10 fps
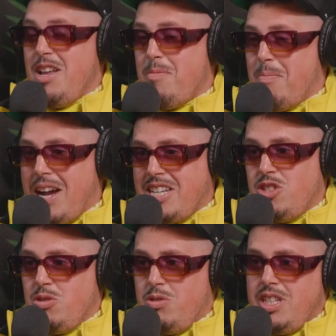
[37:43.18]
mind
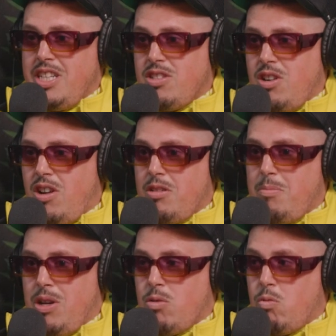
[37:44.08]
you, he's calling
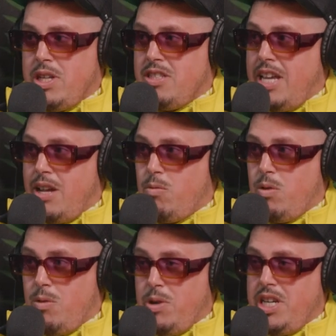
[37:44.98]
me on Wednesday,
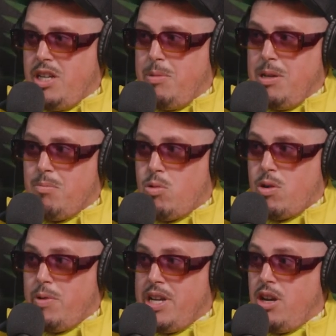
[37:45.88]
and we need to be in
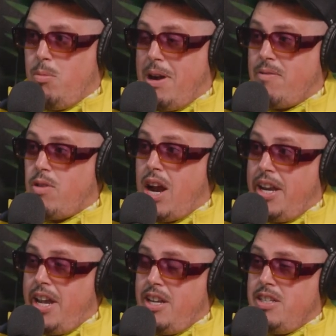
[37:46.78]
Puerto Rico by
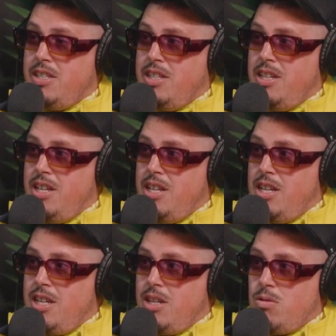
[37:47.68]
Friday.
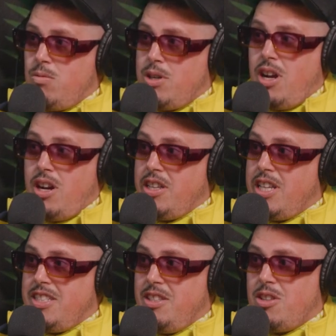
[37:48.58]
We're talking
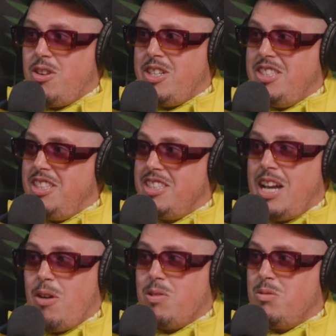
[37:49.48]
less than 36
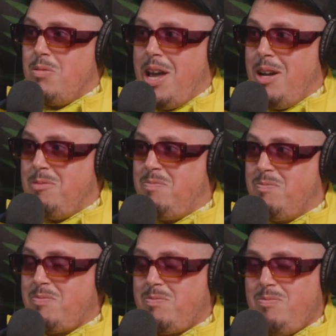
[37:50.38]
hours away.
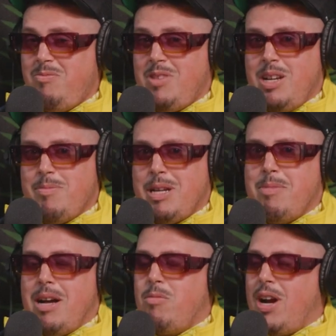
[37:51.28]
I'm like,
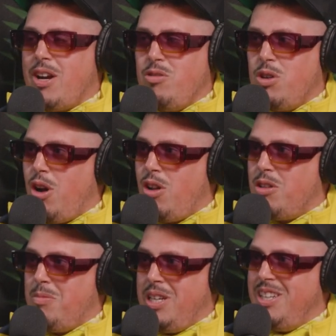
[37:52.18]
Bob, why are you
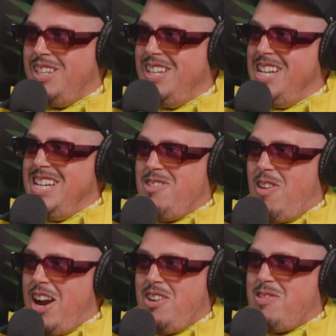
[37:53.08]
calling me?
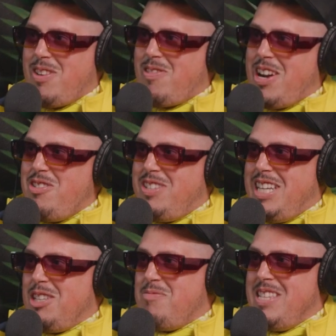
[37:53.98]
Why are you
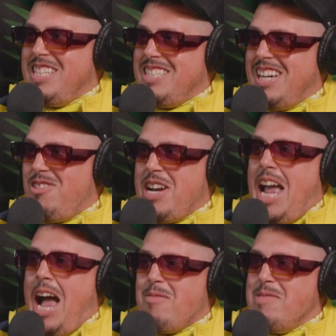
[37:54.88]
telling me this now? What
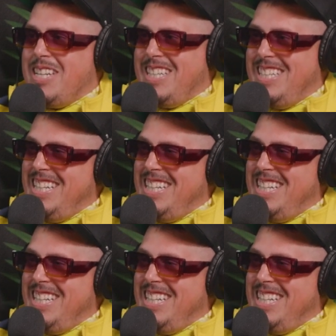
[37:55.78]
happened?